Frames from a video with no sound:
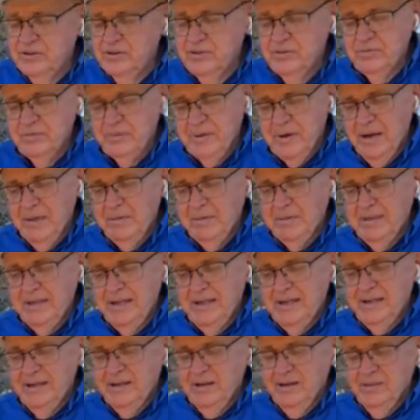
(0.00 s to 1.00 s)
You probably
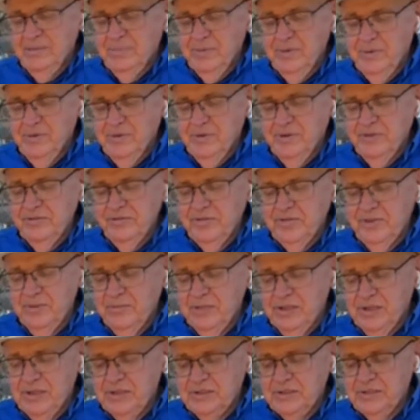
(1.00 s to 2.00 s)
didn't help the horse very
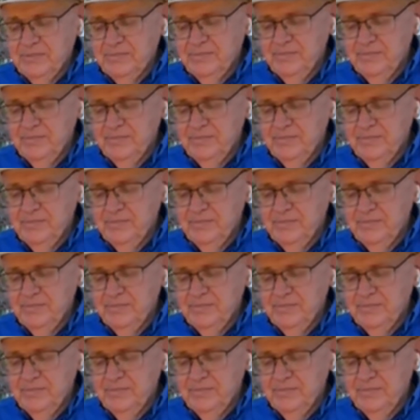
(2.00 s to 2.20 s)
much.